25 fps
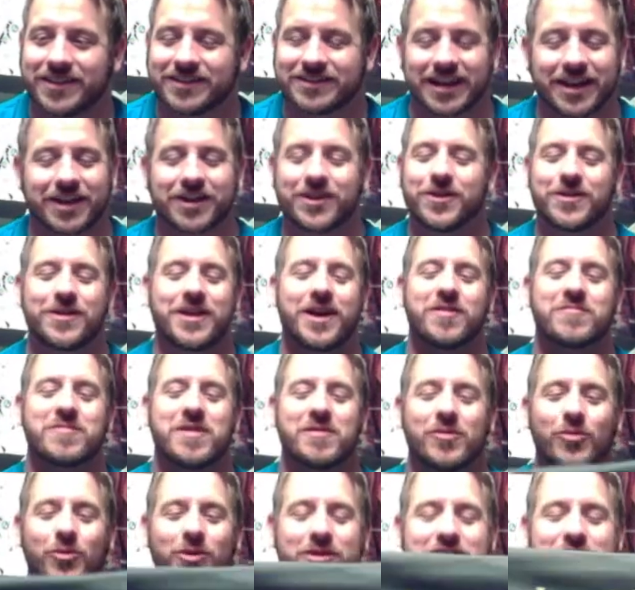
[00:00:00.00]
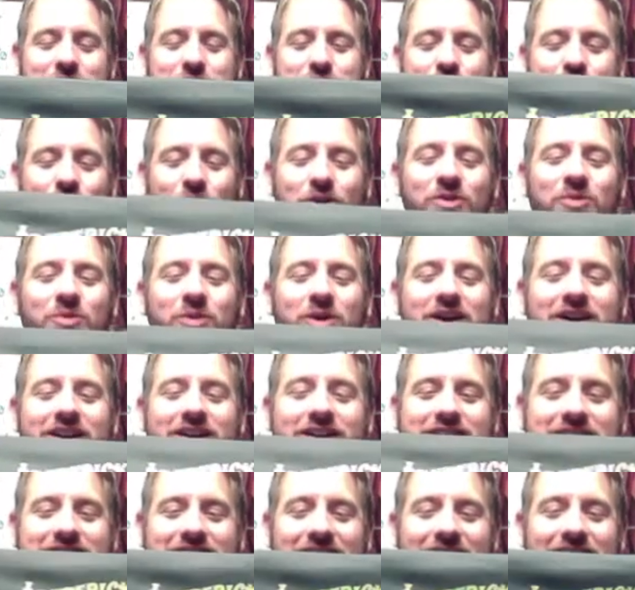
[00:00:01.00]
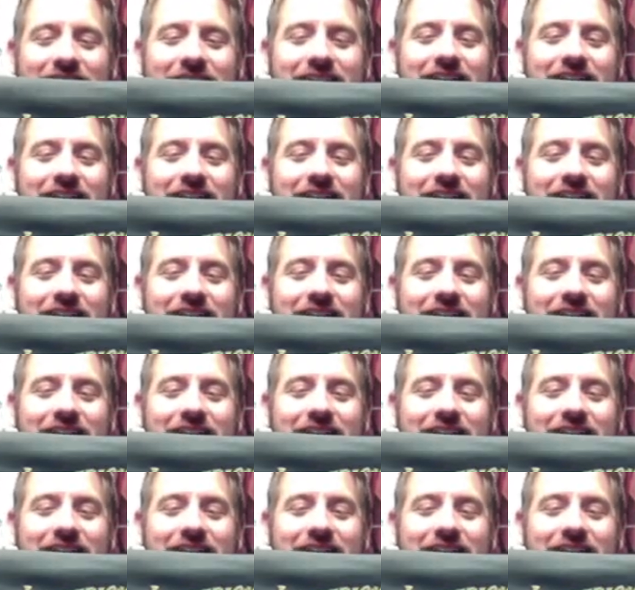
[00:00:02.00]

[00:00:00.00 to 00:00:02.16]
this. I could not remember what this shirt was.